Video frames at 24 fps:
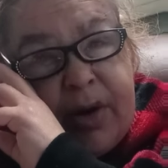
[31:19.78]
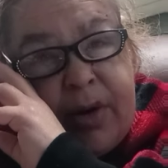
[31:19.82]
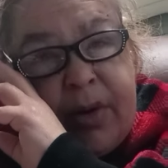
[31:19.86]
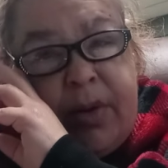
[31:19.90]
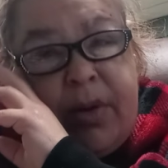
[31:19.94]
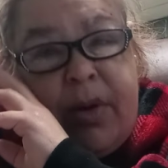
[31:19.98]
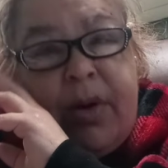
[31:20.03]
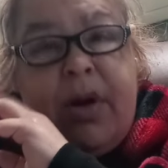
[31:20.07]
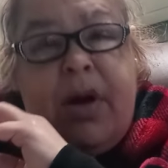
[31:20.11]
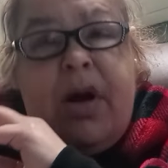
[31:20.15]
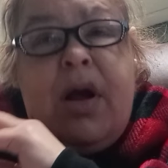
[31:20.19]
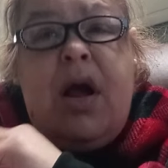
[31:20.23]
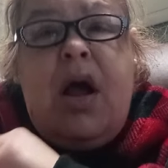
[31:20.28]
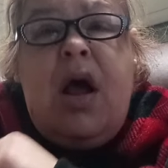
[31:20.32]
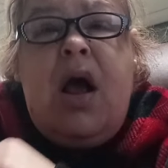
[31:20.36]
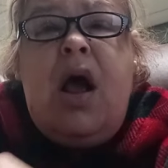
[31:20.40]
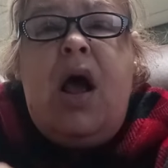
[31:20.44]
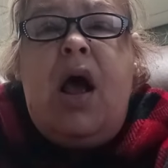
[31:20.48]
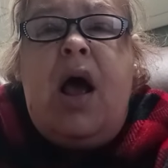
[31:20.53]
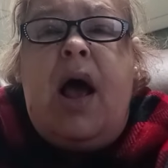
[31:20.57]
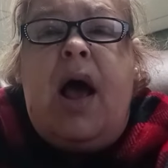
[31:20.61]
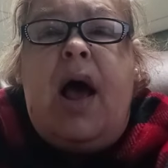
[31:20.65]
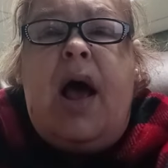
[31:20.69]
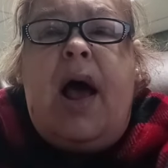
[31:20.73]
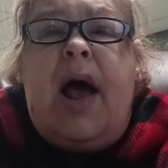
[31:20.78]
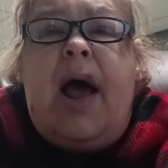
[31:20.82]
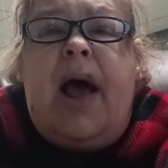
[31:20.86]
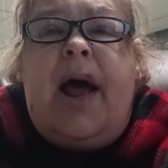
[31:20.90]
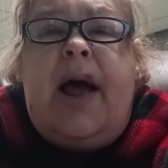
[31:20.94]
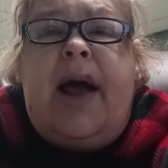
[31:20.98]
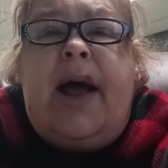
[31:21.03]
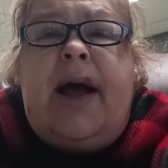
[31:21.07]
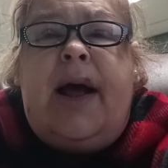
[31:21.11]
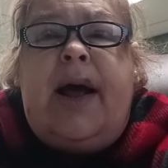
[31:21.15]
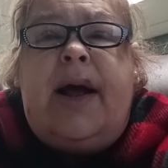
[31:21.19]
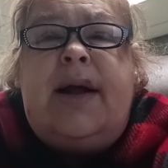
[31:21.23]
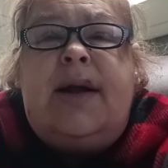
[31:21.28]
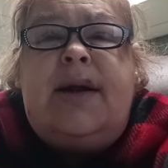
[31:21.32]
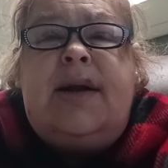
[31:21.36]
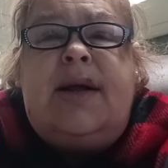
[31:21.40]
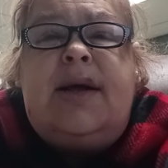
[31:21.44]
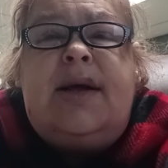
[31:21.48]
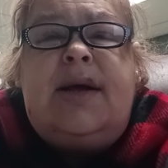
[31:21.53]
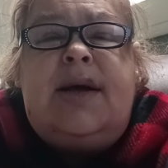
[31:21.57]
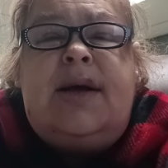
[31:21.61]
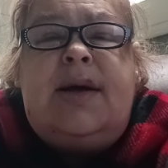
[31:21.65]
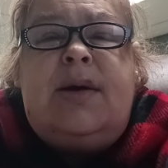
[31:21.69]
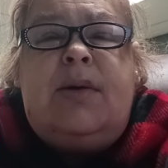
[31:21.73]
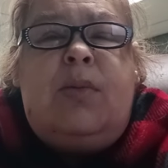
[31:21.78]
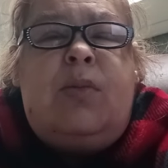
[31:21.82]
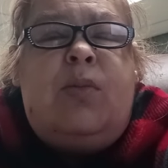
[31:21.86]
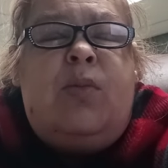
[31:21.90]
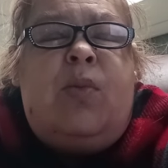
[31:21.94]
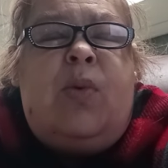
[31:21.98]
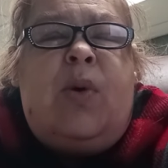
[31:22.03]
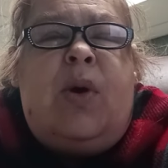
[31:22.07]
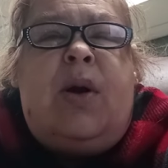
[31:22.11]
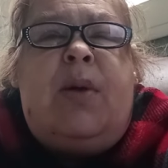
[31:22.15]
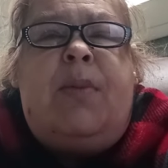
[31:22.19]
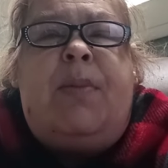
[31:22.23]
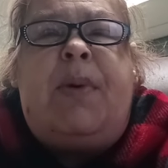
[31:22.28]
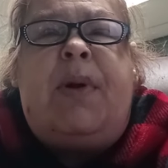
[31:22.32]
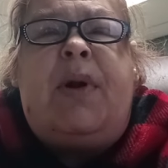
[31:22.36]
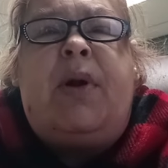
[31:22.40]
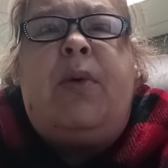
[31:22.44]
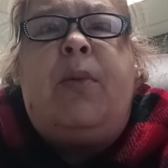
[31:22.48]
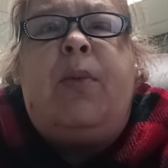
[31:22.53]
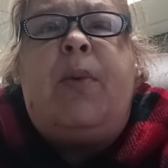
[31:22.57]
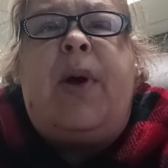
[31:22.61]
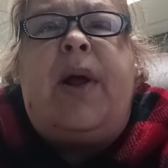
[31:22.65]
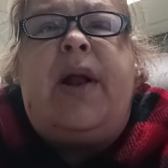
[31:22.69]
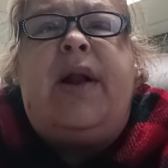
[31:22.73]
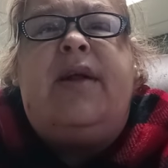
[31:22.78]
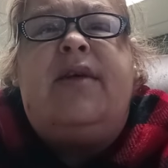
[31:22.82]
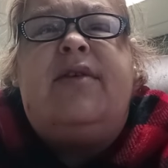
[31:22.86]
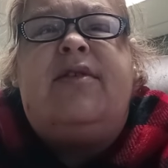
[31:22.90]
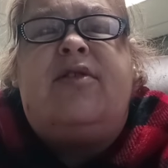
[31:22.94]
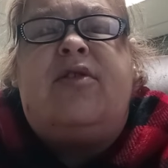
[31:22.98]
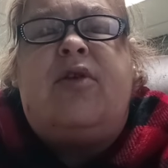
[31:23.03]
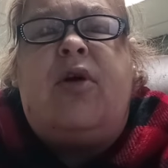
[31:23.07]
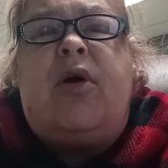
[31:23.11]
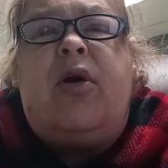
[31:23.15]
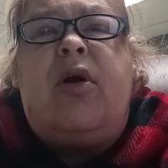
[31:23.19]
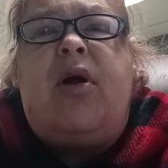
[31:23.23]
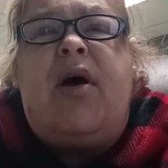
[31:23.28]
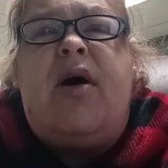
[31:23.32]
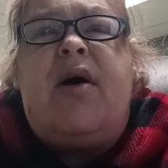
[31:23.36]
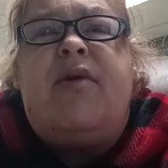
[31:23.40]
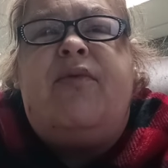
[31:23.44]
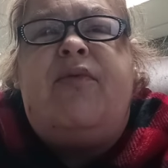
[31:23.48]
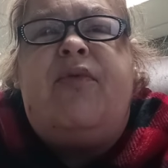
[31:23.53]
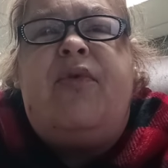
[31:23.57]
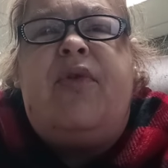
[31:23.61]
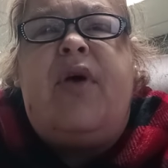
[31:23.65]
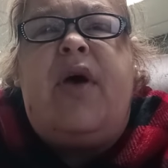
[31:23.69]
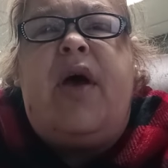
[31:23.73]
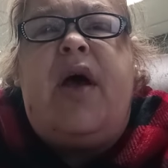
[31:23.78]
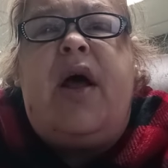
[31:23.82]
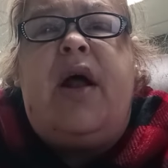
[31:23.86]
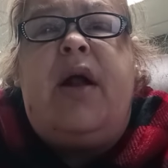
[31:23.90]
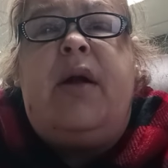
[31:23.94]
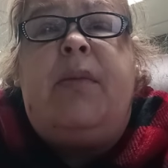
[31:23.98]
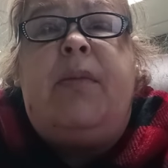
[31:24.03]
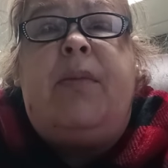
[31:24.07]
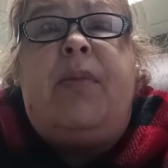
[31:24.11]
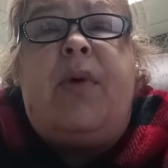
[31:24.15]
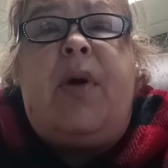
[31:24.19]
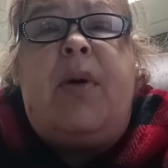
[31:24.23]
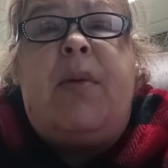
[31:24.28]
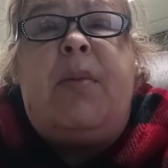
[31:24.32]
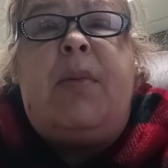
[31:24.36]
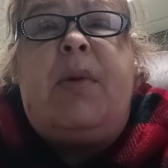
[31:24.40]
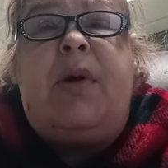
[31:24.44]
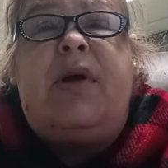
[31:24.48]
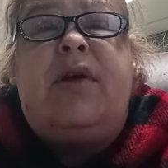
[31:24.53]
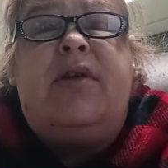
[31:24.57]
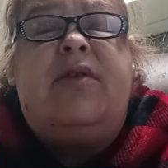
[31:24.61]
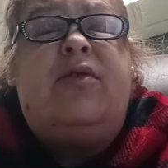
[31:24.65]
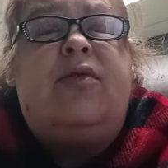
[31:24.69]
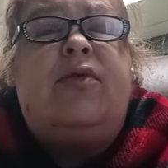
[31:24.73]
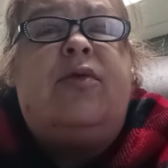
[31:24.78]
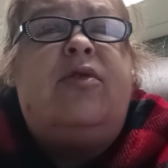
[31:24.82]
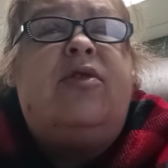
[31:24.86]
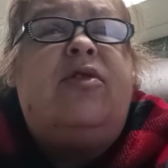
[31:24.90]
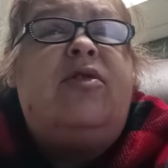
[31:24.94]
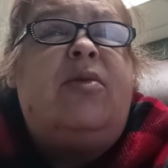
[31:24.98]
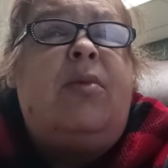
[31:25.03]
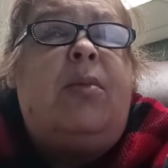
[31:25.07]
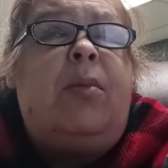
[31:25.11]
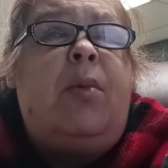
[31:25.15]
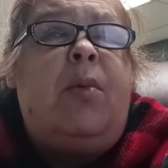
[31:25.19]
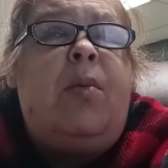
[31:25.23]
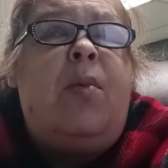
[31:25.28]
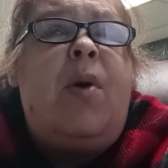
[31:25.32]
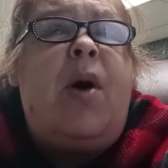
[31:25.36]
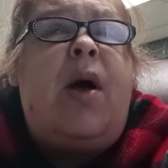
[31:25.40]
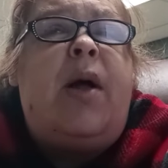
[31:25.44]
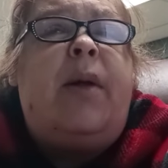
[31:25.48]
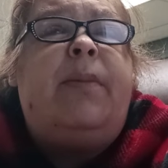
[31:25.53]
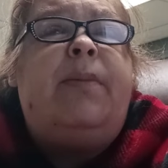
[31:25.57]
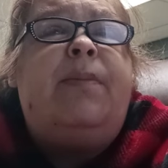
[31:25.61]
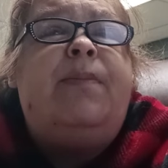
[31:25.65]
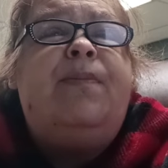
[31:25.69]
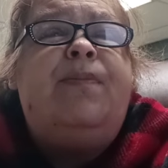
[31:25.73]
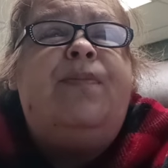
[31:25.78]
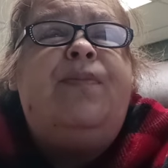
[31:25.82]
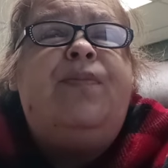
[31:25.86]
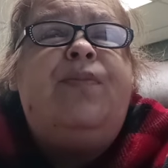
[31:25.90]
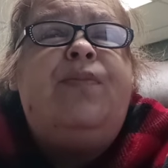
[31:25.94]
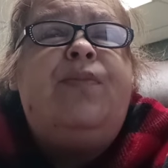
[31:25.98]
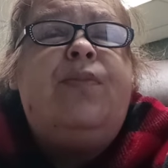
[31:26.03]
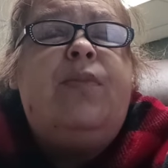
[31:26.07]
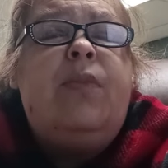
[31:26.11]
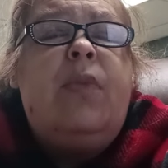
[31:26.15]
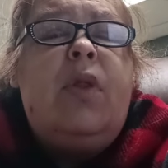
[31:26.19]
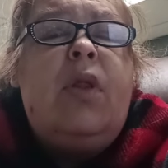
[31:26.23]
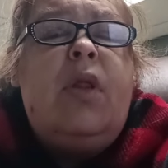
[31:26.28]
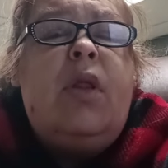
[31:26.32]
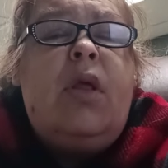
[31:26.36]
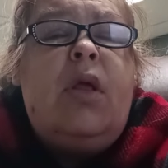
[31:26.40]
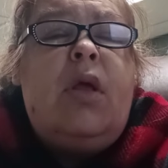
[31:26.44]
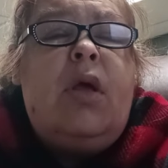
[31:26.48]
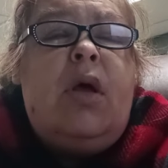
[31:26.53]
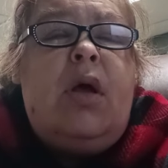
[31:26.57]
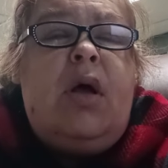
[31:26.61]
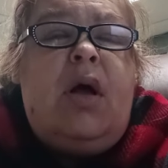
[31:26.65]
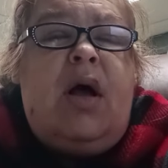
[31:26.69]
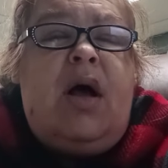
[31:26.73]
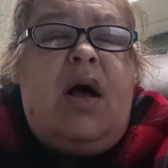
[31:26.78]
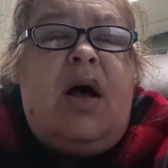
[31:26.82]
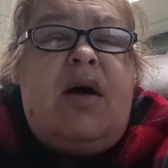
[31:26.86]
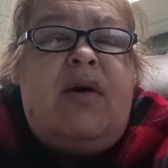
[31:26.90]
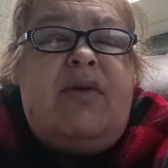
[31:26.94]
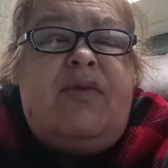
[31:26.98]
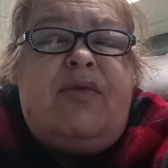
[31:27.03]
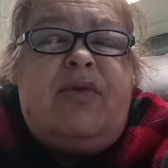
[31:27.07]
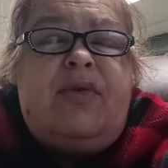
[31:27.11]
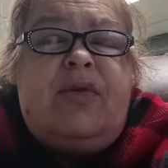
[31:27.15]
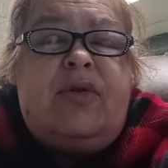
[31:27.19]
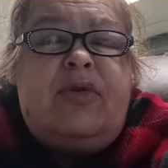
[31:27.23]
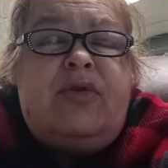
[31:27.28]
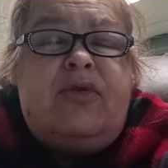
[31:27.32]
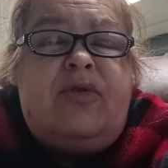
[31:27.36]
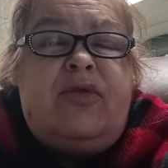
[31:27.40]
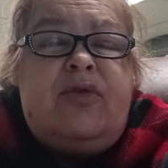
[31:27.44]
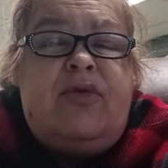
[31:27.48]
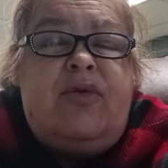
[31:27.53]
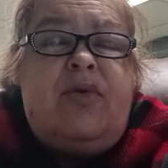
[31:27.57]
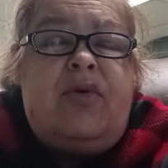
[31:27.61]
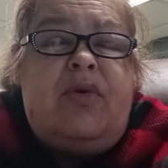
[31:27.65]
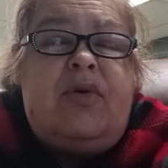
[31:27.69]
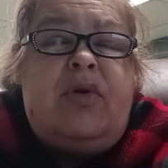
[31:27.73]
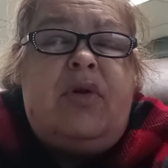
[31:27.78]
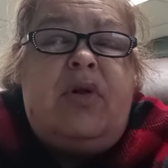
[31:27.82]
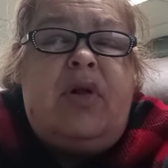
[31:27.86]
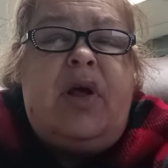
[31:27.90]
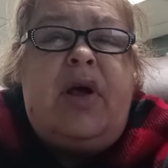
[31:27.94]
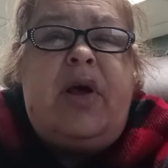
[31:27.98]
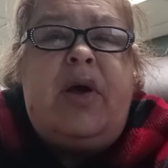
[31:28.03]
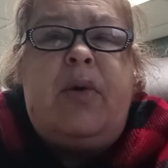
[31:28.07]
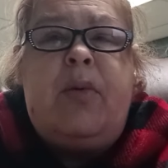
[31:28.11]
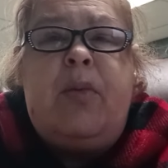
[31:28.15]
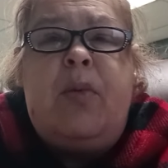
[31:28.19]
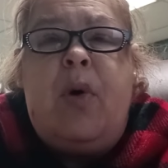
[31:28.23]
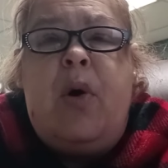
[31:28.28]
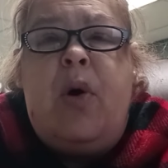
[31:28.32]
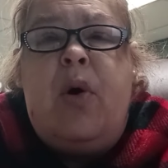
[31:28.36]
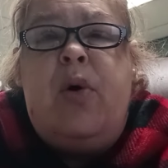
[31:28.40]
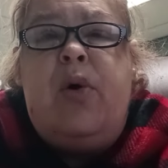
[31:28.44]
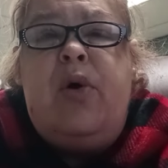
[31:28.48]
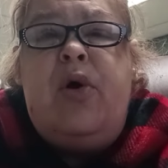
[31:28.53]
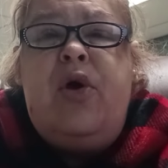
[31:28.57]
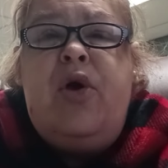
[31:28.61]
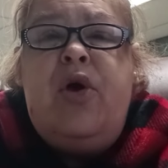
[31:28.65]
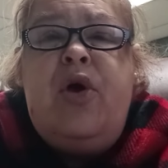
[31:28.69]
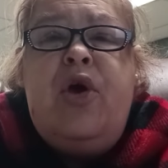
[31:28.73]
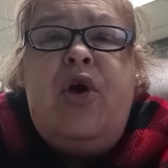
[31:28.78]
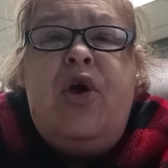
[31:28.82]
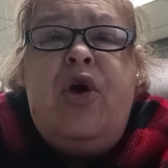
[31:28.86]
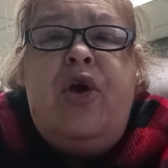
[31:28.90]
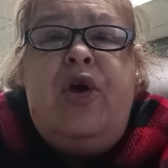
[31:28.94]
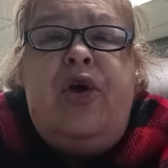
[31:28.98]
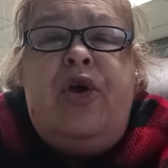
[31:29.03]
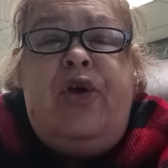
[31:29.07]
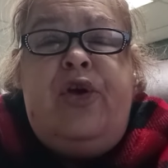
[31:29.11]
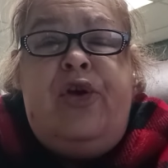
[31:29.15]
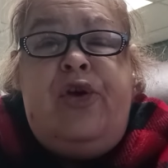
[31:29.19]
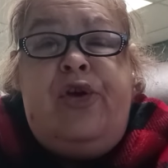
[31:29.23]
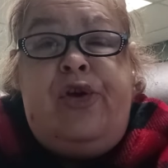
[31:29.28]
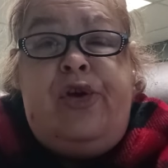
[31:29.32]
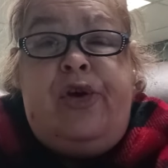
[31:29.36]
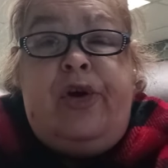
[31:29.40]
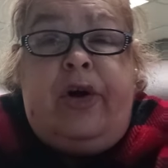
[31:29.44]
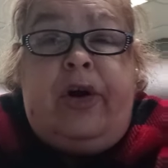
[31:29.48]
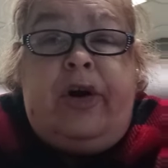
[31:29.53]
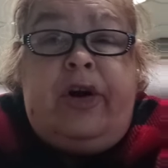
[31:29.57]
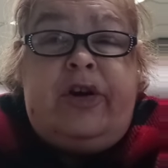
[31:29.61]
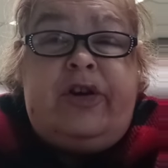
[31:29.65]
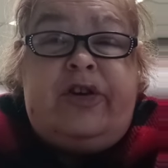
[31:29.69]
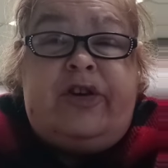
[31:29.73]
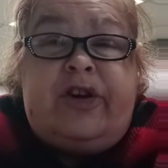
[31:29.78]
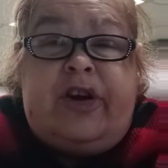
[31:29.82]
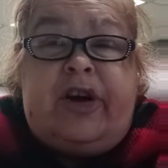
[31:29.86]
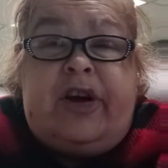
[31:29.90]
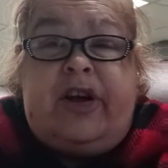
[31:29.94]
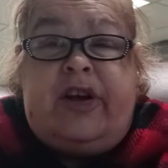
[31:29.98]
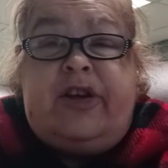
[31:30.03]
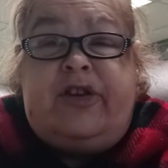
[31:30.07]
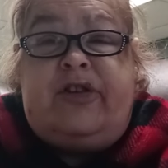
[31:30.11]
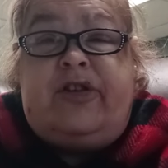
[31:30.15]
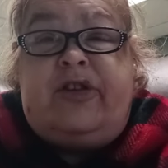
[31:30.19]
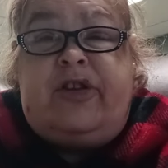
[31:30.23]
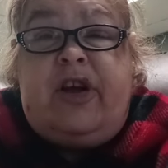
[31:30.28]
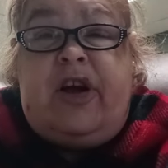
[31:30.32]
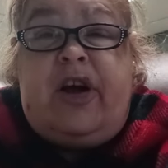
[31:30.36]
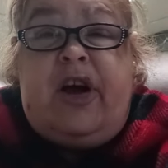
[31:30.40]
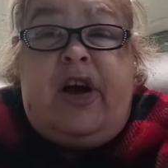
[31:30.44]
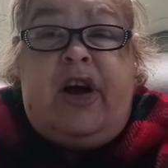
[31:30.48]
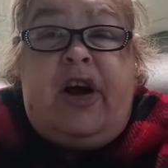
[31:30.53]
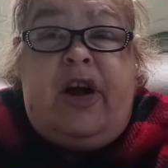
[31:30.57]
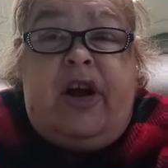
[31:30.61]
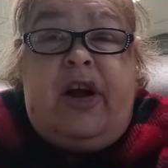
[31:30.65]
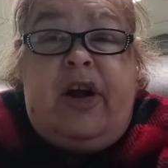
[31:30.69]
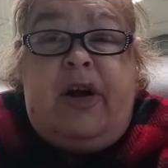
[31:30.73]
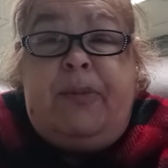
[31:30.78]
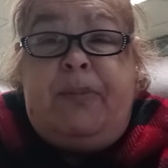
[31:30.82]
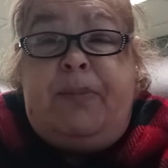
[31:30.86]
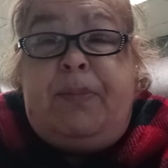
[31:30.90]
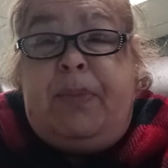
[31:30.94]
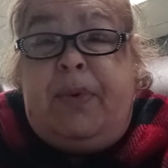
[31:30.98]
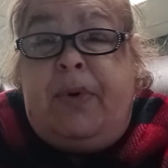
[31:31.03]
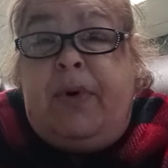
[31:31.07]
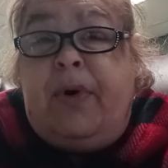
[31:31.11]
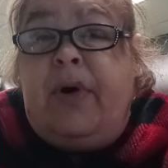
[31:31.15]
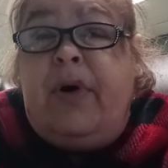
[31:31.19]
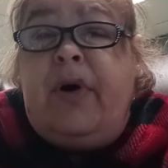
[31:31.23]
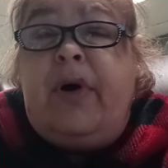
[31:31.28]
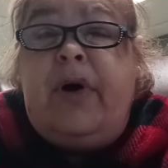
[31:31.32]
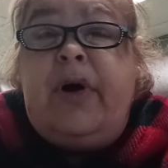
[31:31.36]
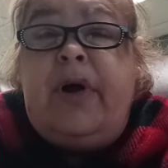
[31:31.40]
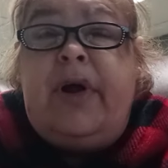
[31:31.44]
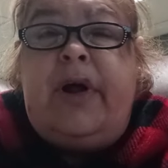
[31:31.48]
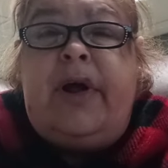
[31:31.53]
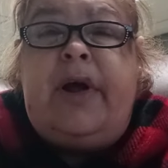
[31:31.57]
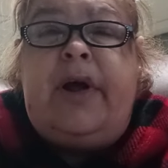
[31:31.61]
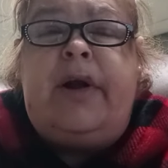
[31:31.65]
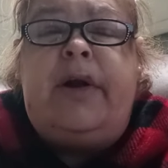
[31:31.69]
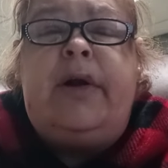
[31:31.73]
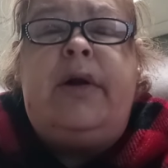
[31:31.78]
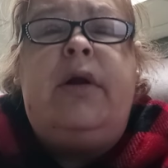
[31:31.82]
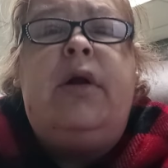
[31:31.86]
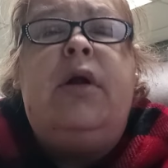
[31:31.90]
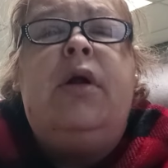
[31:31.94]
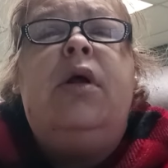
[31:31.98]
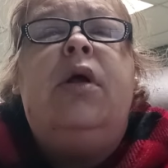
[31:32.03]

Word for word: know. And what a better way to start off than primary source number one uh, for those of you that are like, well, you're just a pothead.